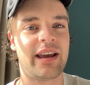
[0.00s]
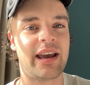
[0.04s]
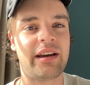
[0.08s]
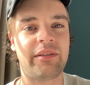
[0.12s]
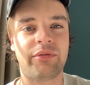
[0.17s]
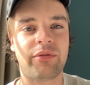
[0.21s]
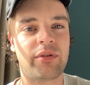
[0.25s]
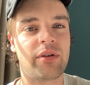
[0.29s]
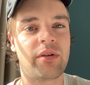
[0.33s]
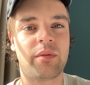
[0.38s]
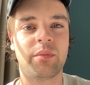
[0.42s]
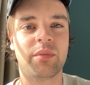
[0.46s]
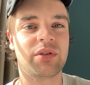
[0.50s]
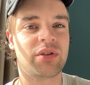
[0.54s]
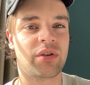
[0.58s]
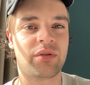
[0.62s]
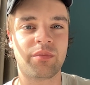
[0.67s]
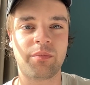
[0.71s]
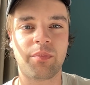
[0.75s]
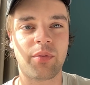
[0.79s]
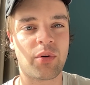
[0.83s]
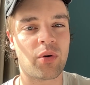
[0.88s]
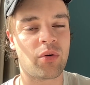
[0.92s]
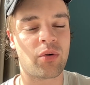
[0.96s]
Everyone was
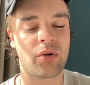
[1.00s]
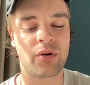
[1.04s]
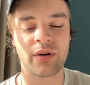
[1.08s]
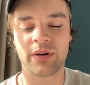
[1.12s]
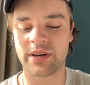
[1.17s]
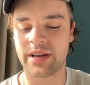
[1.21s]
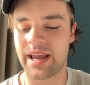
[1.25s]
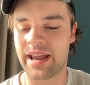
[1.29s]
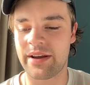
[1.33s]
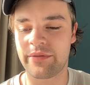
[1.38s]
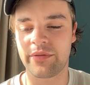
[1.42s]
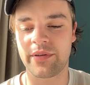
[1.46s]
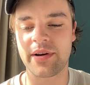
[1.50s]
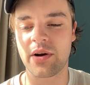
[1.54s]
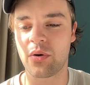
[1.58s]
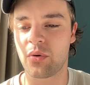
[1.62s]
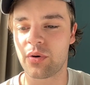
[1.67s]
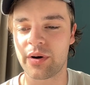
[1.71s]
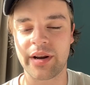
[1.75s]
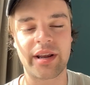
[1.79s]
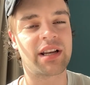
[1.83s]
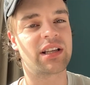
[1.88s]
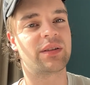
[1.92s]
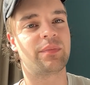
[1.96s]
on board. Every
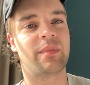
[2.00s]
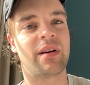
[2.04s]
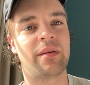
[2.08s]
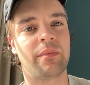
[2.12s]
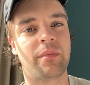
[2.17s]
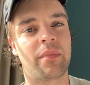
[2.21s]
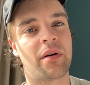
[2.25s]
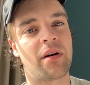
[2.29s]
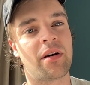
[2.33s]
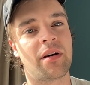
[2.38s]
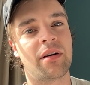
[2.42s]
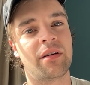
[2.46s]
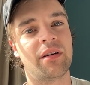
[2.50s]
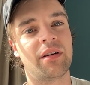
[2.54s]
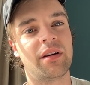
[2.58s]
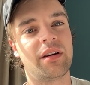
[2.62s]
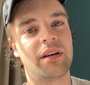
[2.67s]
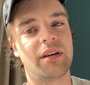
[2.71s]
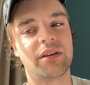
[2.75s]
audience member